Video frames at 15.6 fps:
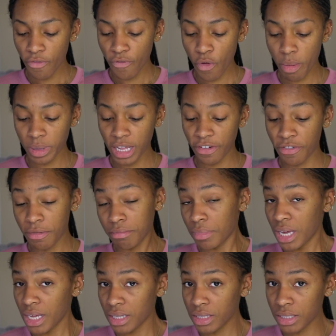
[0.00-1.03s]
formulated for
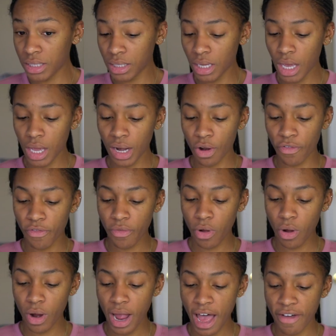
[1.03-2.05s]
men's skin, or,
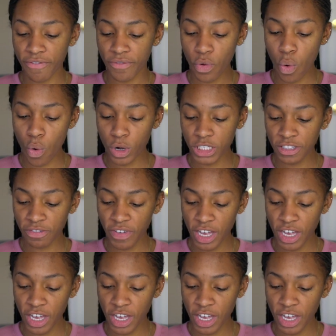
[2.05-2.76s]
or have coarse